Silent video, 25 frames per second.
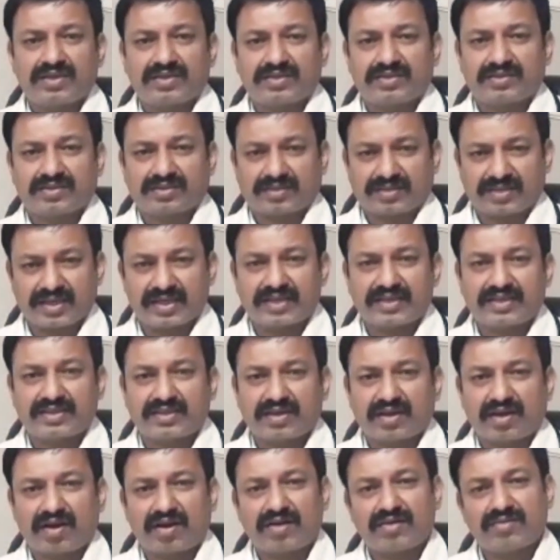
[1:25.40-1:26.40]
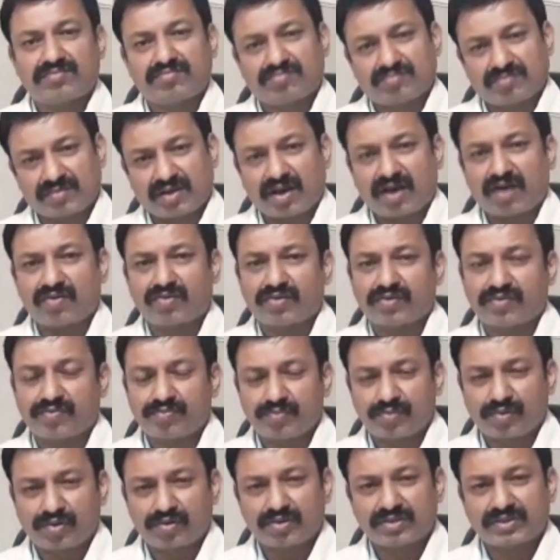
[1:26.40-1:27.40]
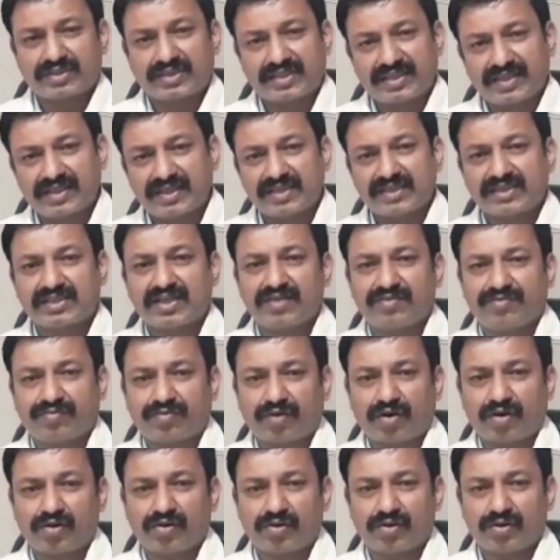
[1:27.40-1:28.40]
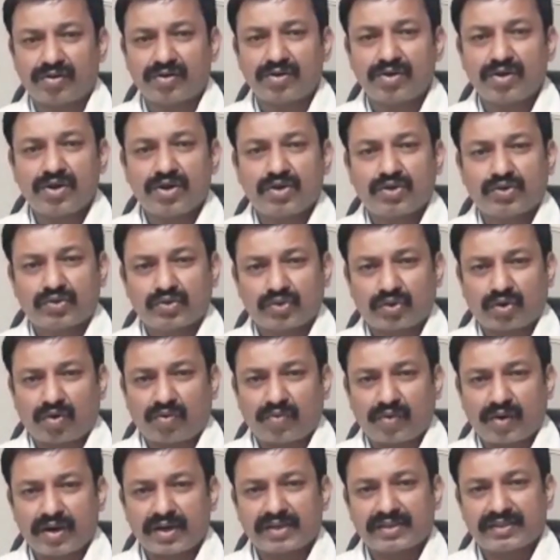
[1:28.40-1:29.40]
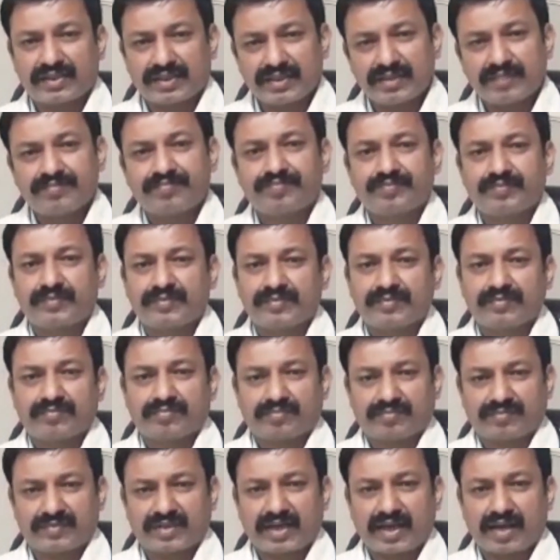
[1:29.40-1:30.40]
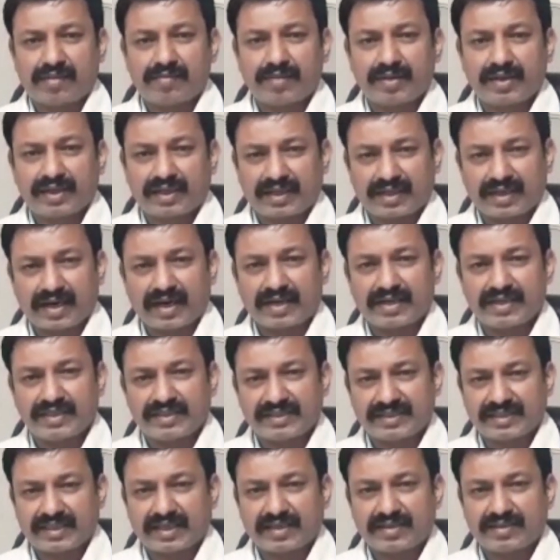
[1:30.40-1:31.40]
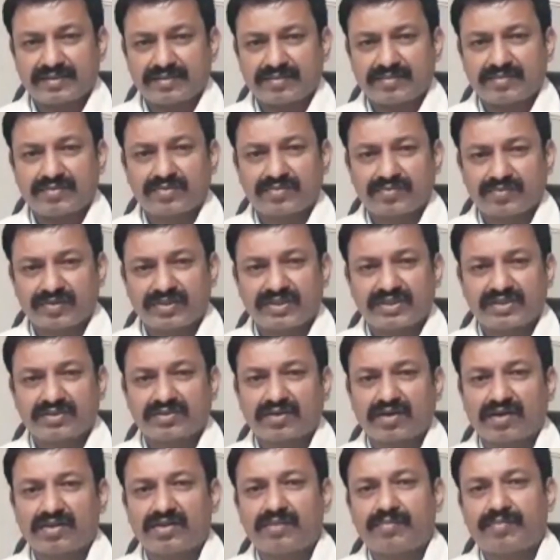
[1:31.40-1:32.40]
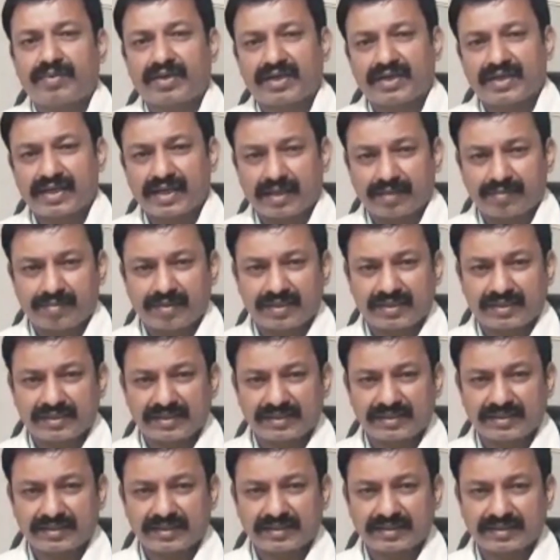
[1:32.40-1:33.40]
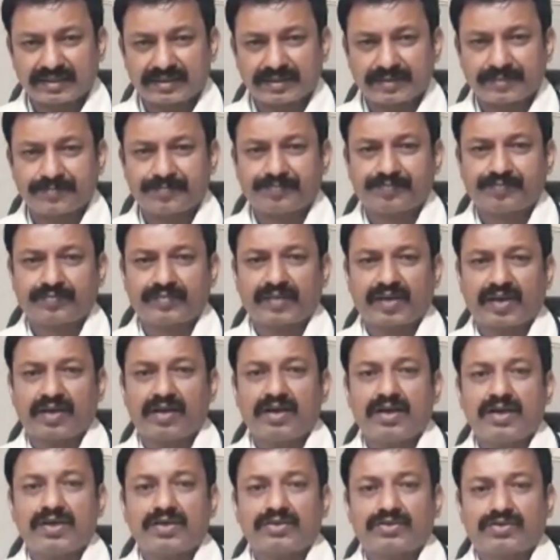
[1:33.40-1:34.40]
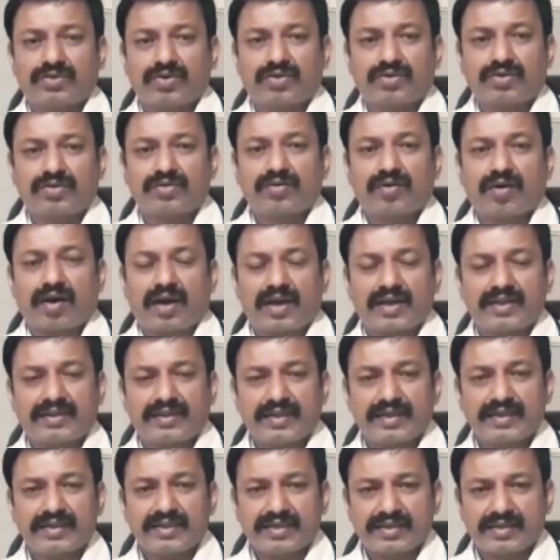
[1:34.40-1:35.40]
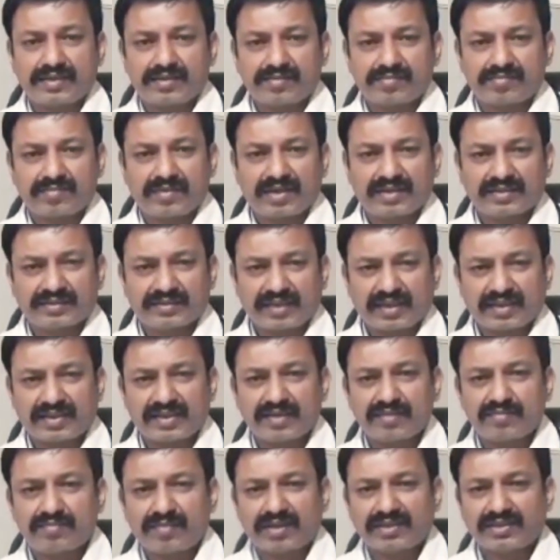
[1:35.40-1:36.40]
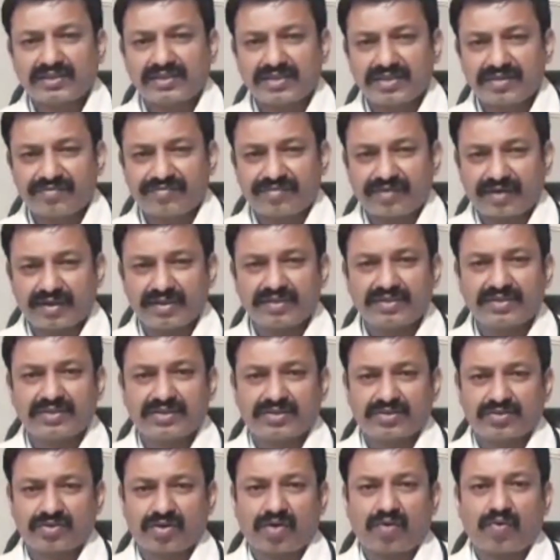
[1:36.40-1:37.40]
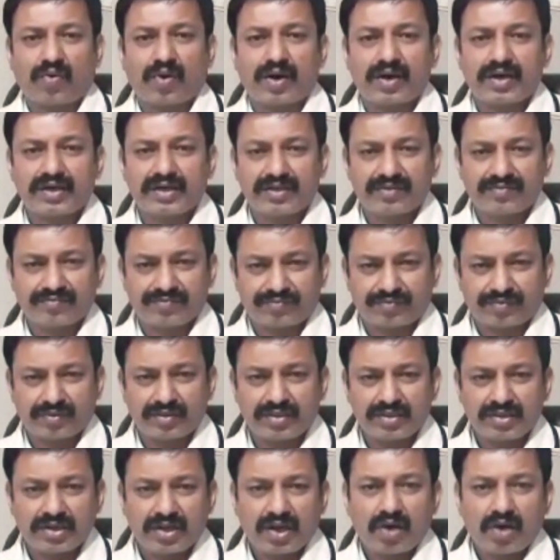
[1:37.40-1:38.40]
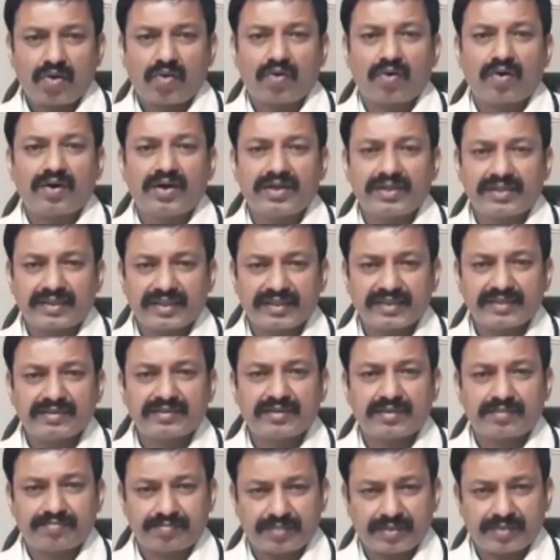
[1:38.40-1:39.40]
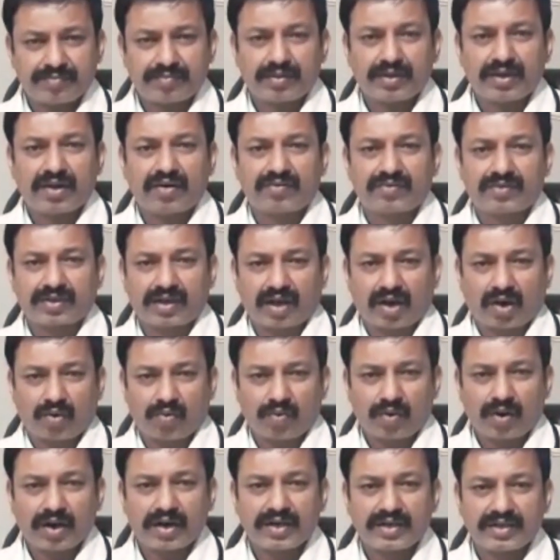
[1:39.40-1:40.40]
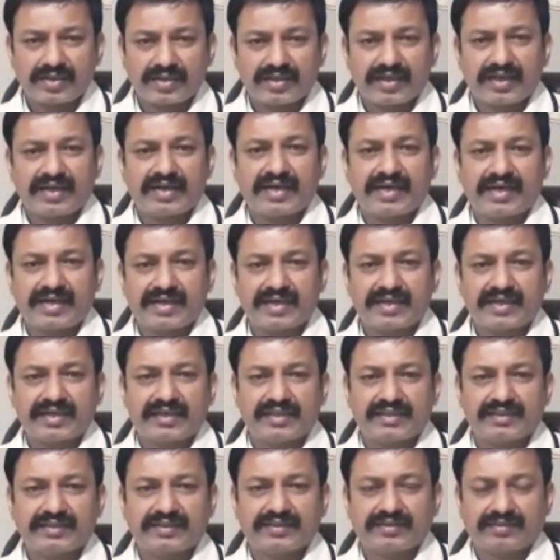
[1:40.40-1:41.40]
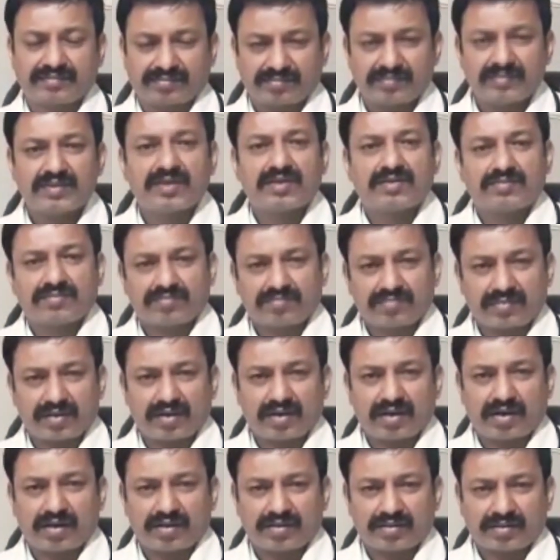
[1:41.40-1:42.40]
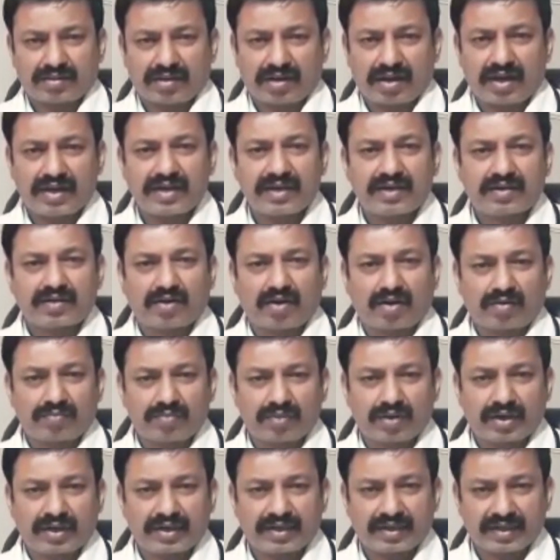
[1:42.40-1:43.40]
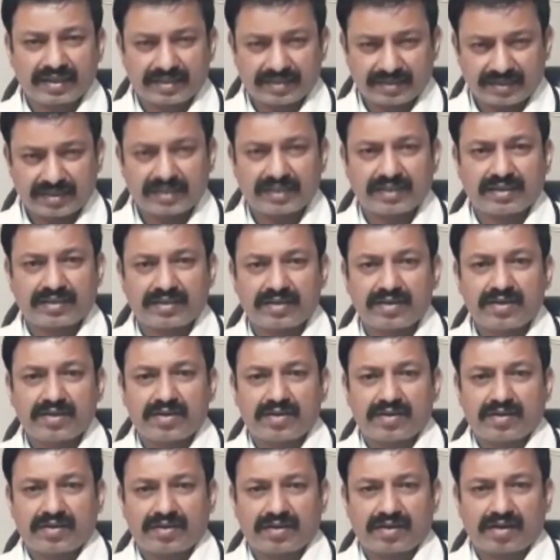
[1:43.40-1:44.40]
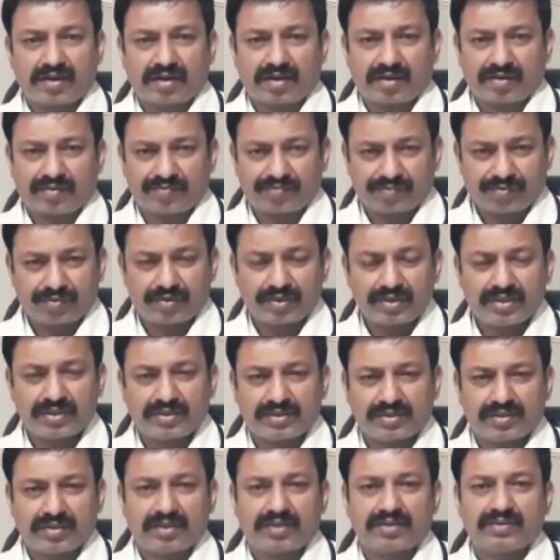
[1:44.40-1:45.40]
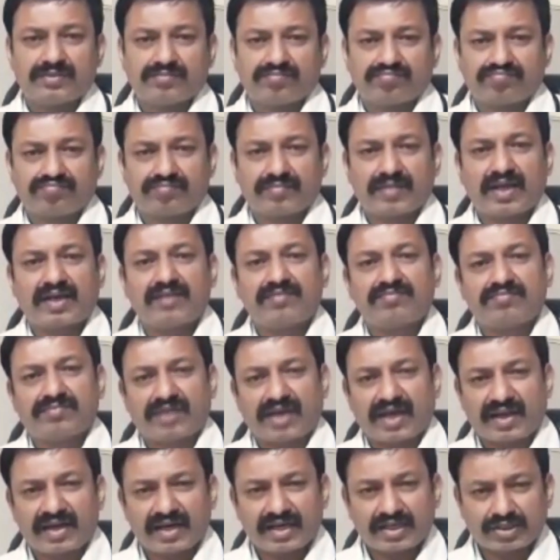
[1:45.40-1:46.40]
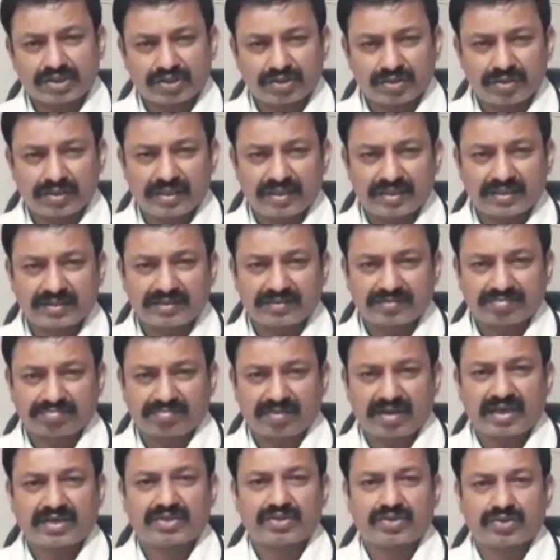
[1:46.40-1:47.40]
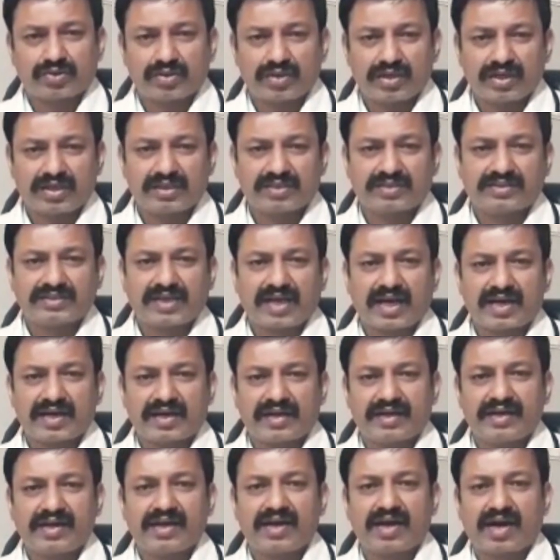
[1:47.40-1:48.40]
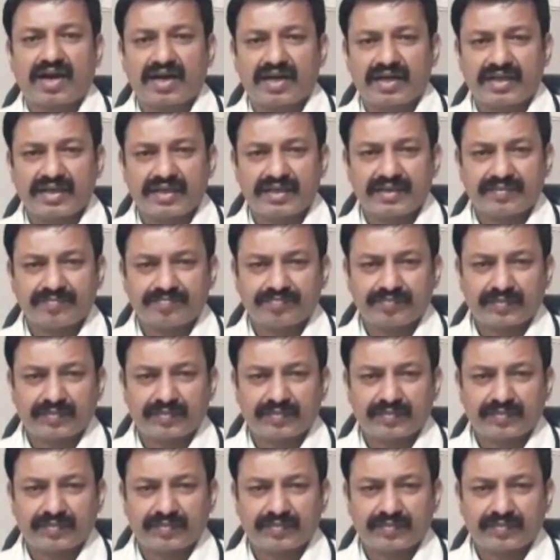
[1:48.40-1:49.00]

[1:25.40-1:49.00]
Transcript: strict and have to more seriously follow to avoid the diabetic condition, which is called the pre-diabetes. So I think there is nothing much difference to avoid in food. Only thing the people have to avoid in eating is high carbohydrate food, then direct sugars like sugar, jaggery, honey.